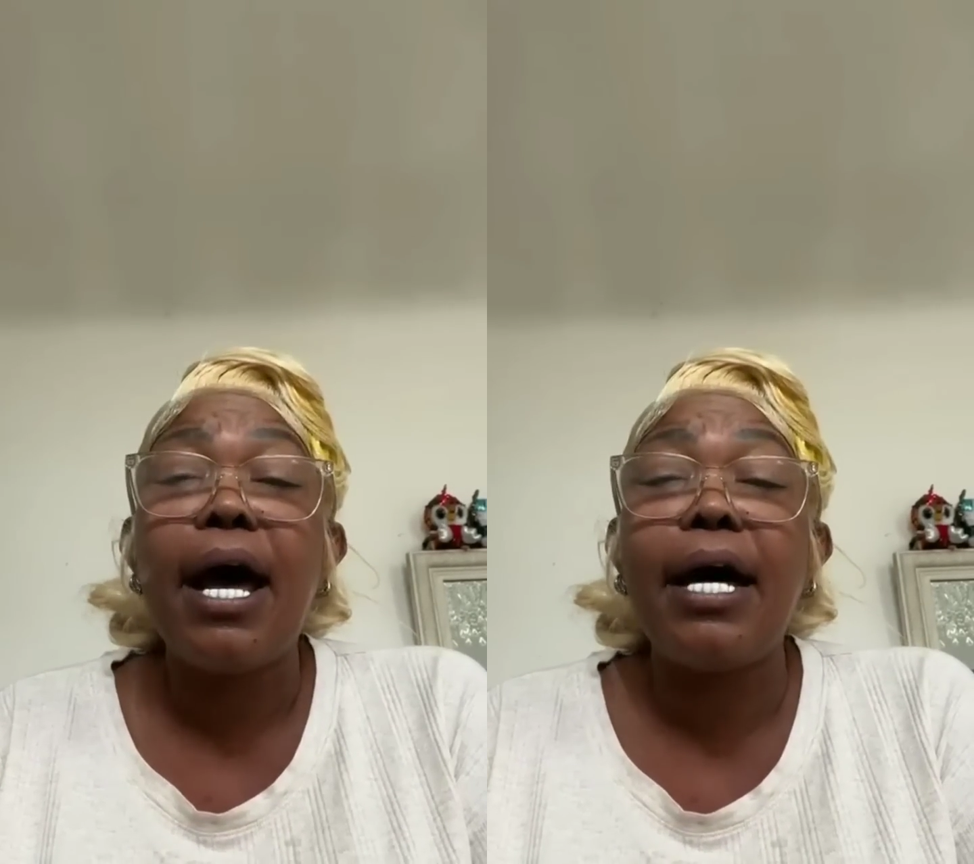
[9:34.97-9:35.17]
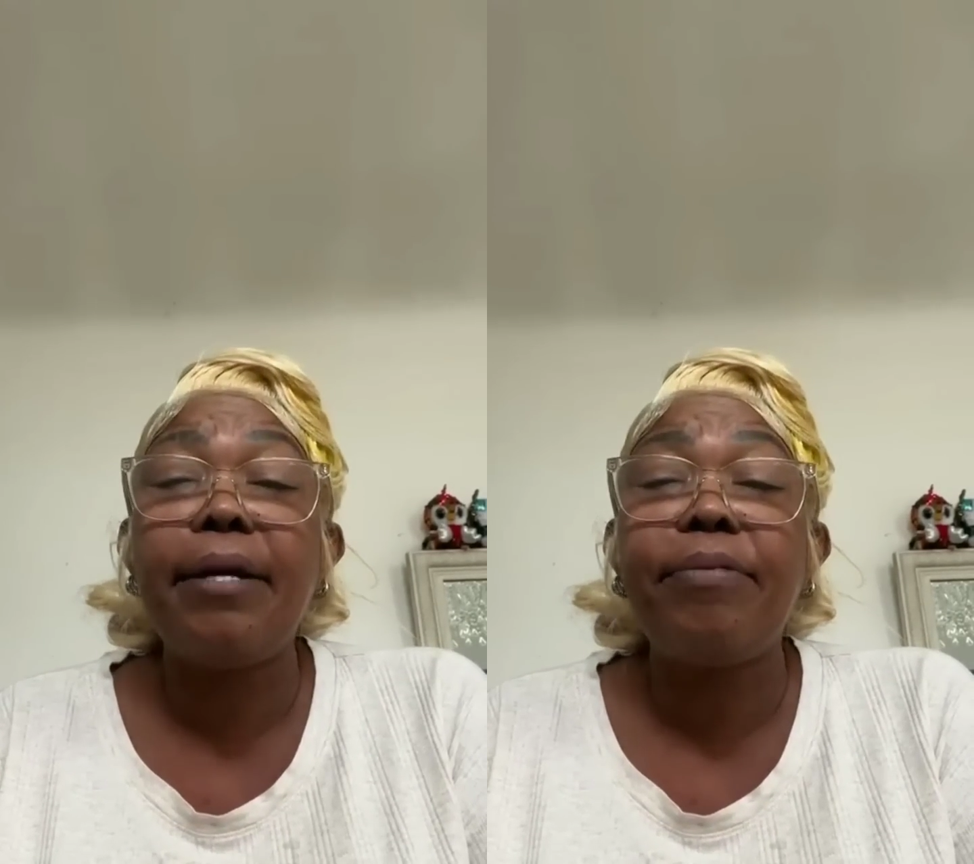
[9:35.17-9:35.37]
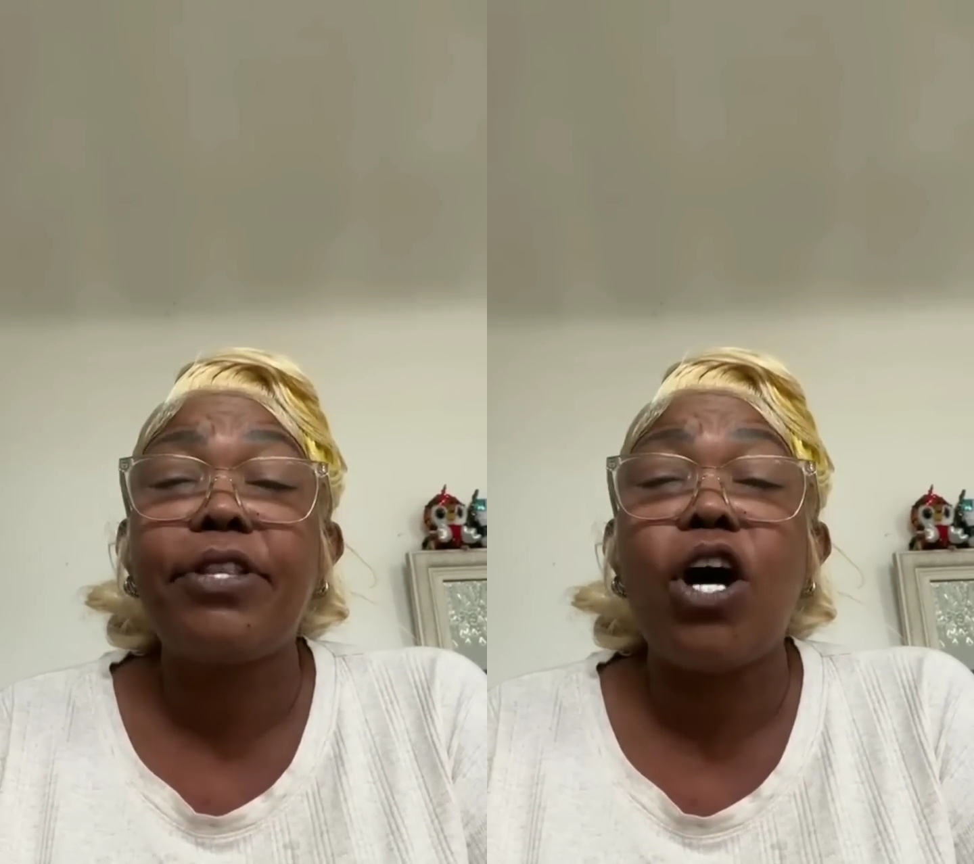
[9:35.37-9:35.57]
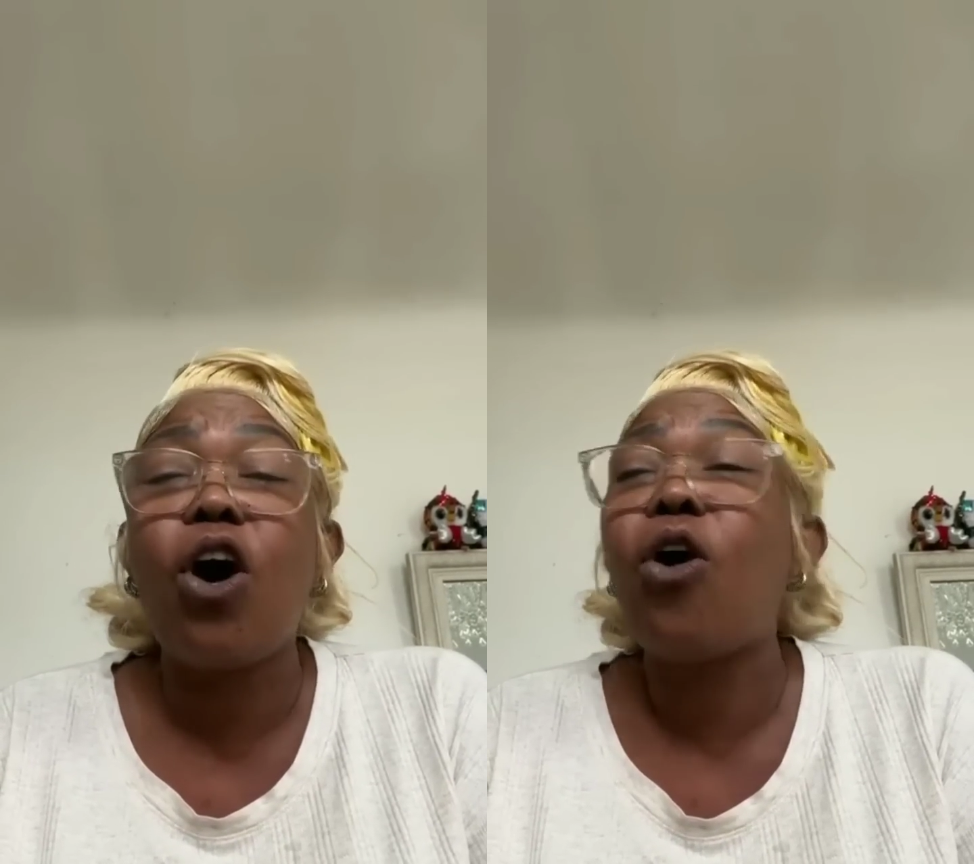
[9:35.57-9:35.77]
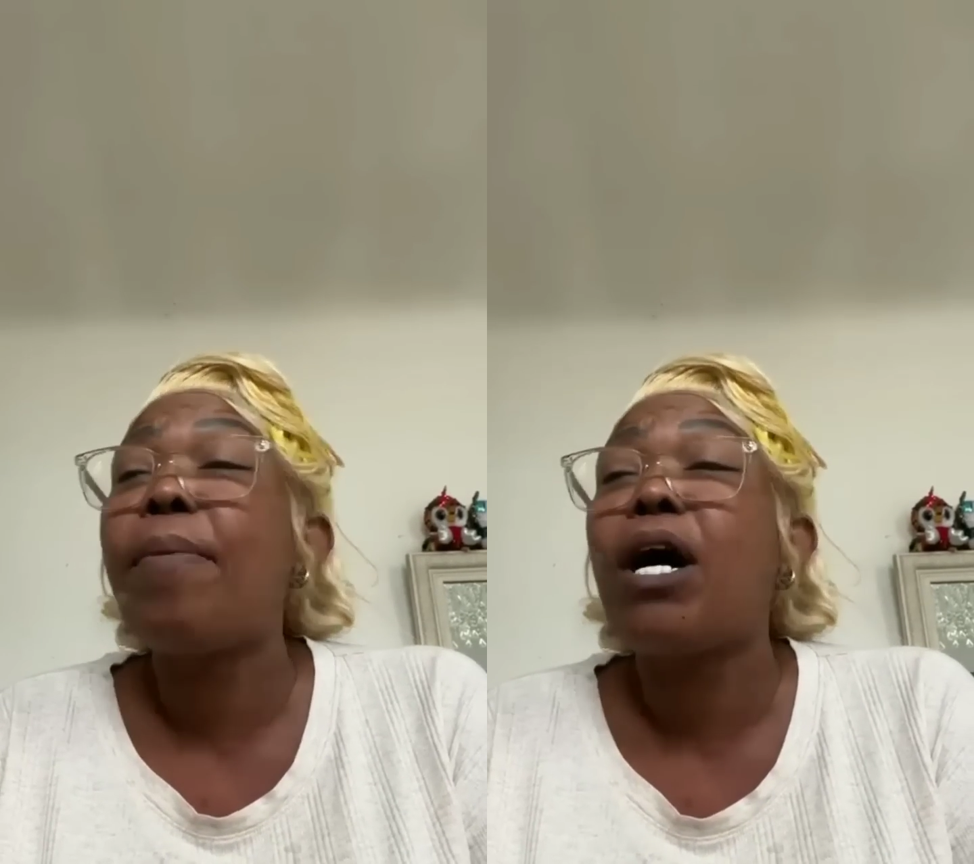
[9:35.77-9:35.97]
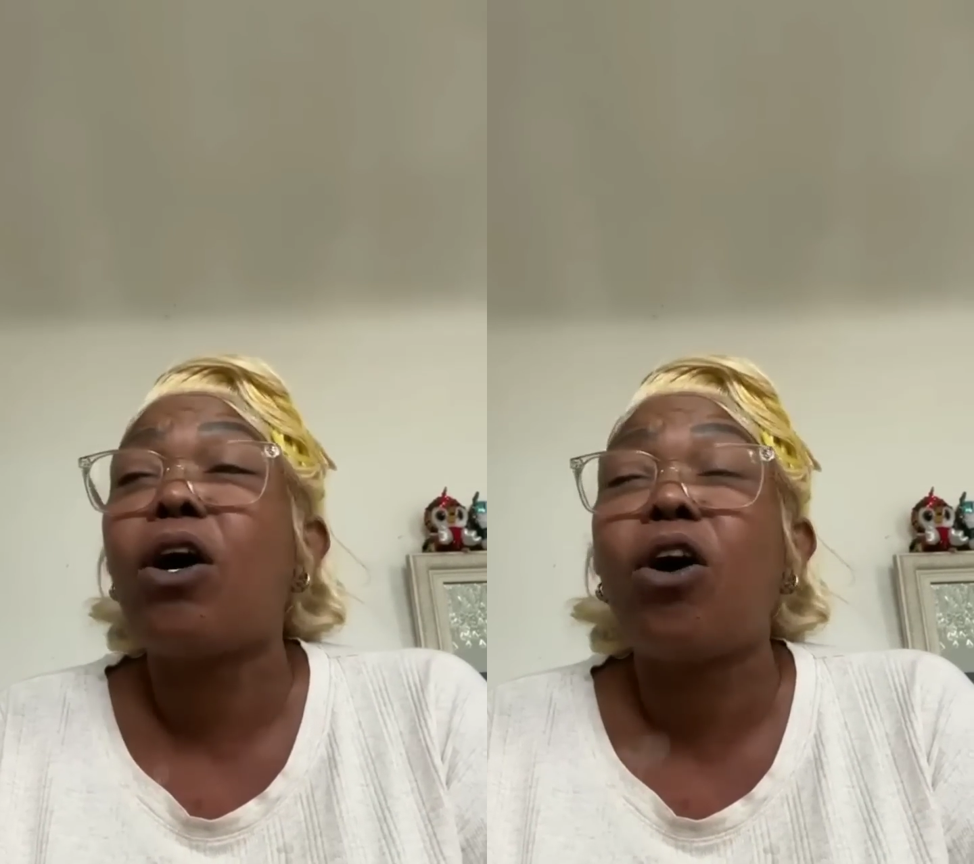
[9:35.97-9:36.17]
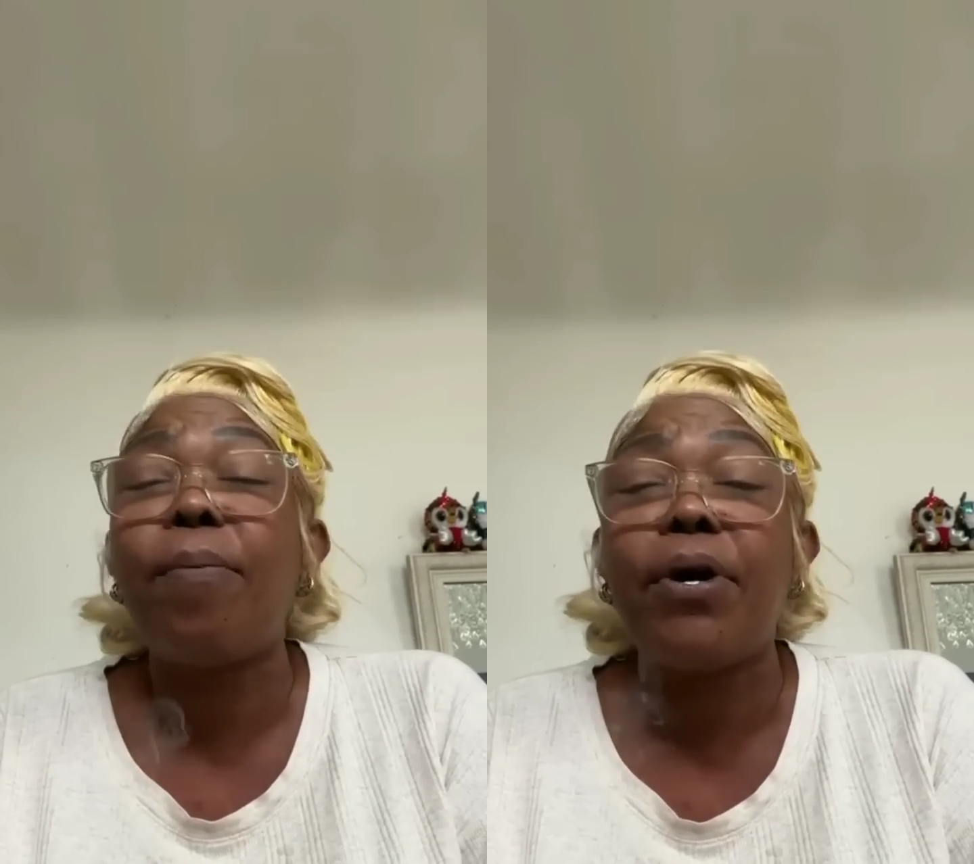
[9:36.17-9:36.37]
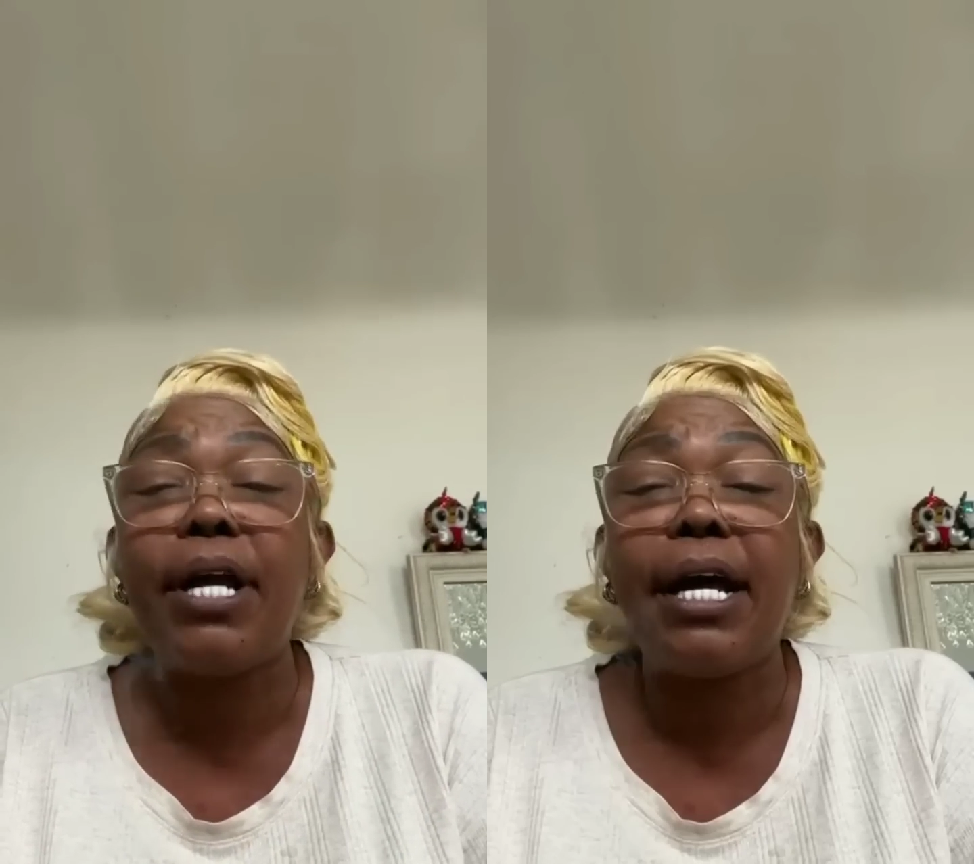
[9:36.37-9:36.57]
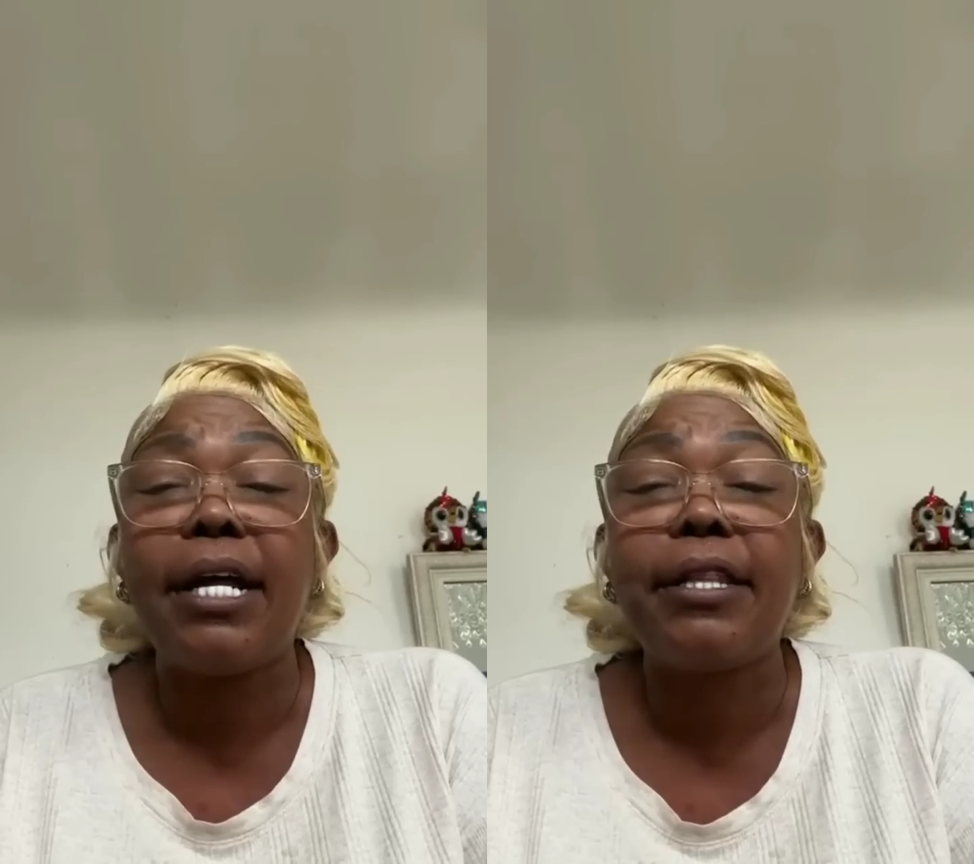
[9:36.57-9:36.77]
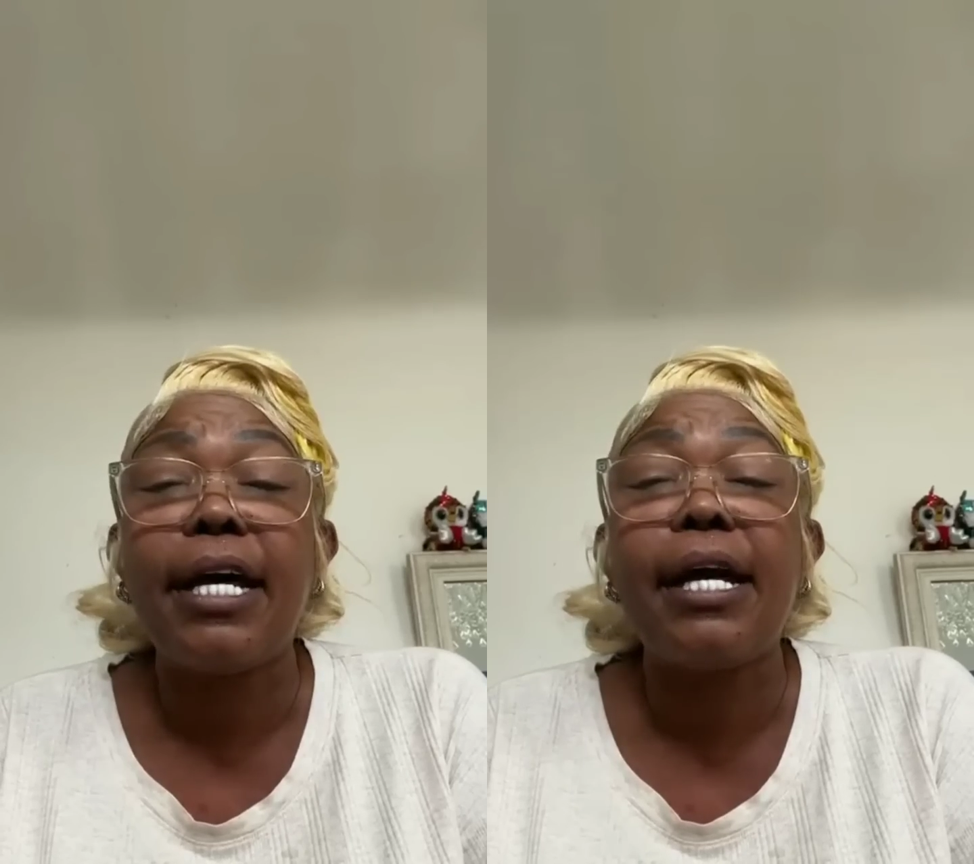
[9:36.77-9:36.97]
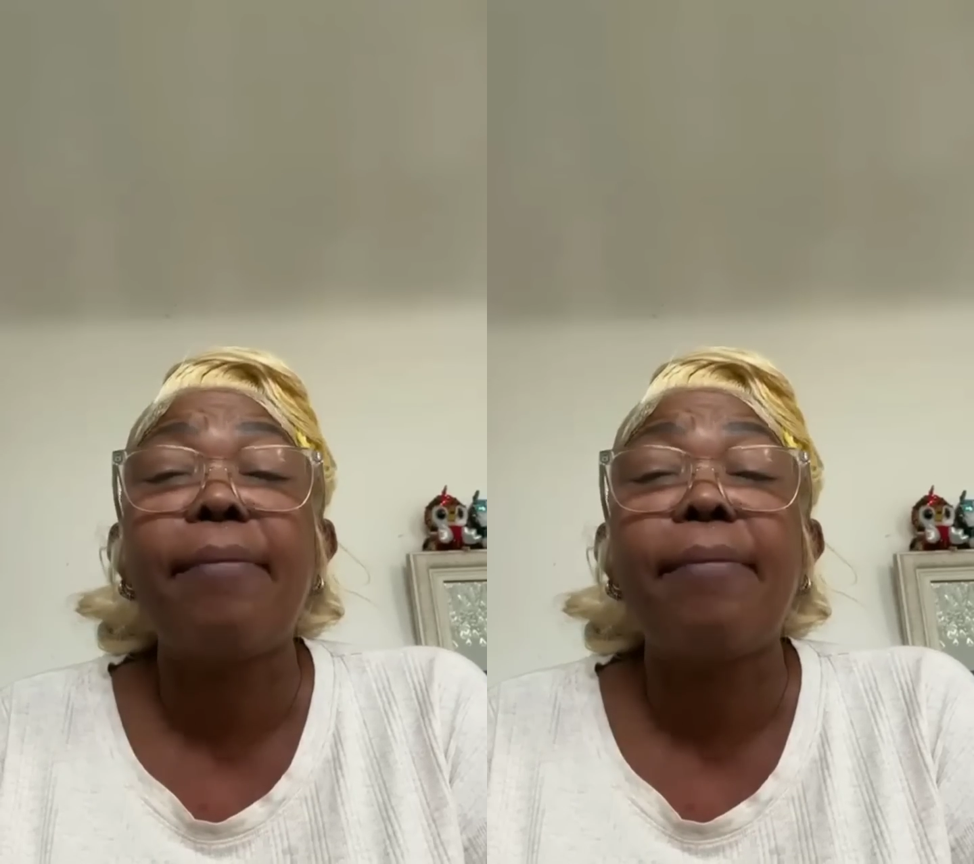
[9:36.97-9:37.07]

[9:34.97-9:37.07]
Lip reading: And him say, how am I gonna come out the other side?